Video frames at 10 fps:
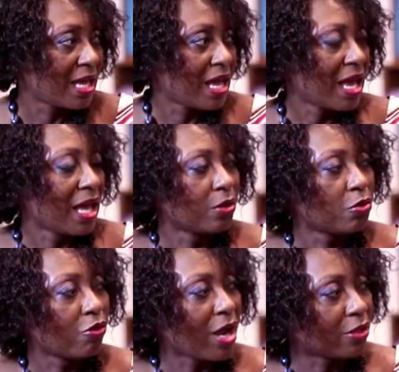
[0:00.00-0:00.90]
okay. and
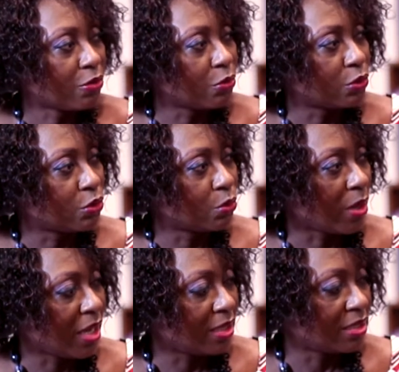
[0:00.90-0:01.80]
go right through to
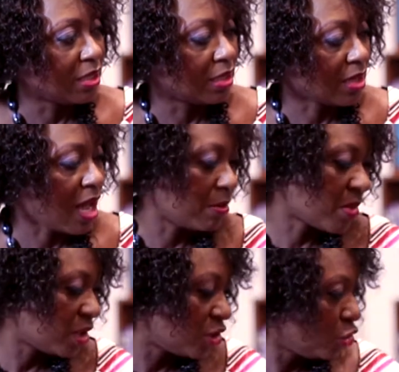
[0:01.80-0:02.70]
18. I
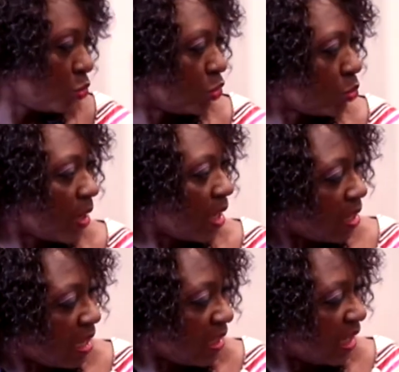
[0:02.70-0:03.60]
imagine you would
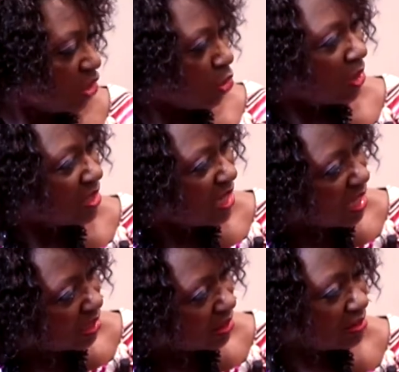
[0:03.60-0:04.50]
wear an 8 or a
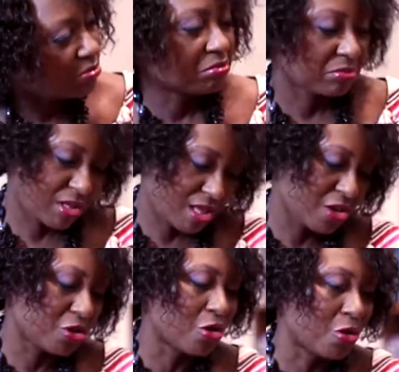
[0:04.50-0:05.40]
10. 10. There
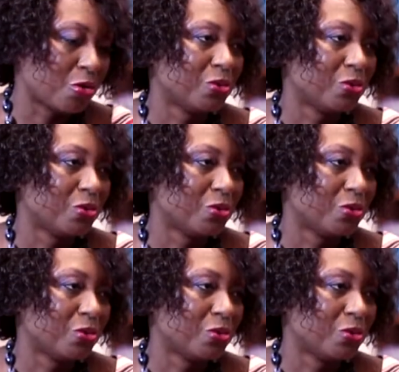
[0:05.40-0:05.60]
you go.